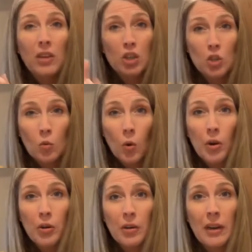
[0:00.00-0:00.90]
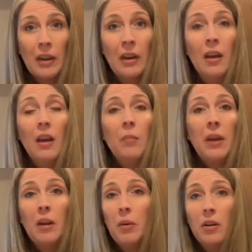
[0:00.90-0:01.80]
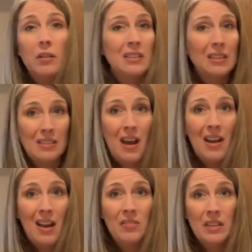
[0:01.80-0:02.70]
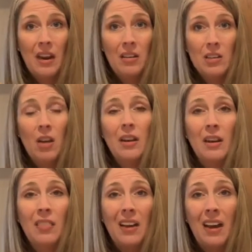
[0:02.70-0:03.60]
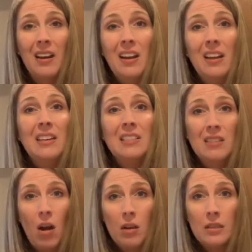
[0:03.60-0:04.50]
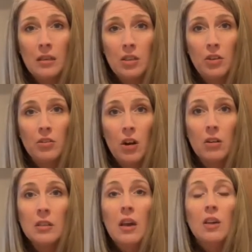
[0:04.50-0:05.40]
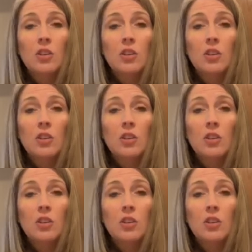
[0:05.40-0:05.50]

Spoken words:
make sure you're getting peanut butter that does not have xylitol in it. That is toxic to your dogs.